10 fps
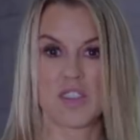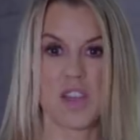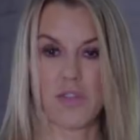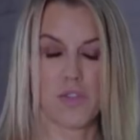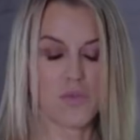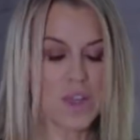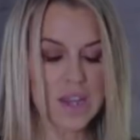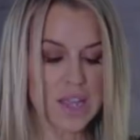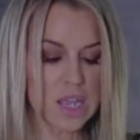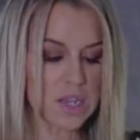sieve,
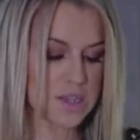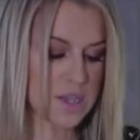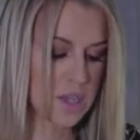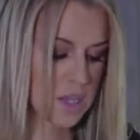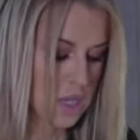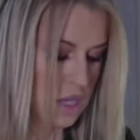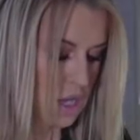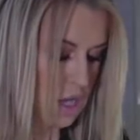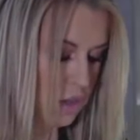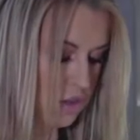really easy.
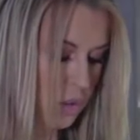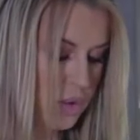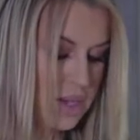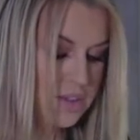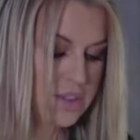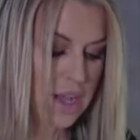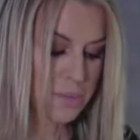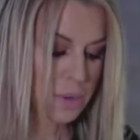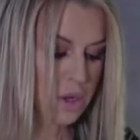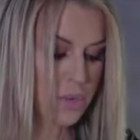So into that
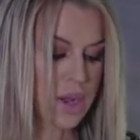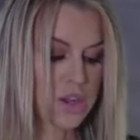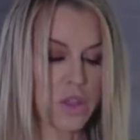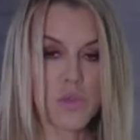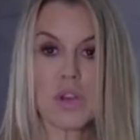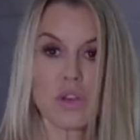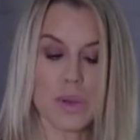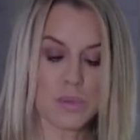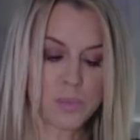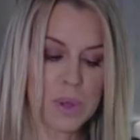I'm going to add 300
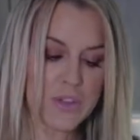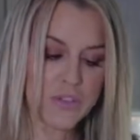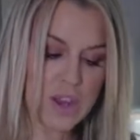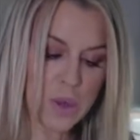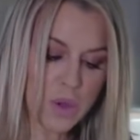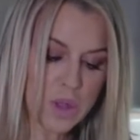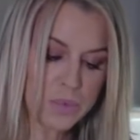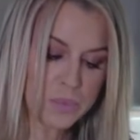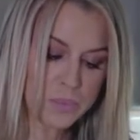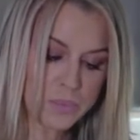grams of plain flour.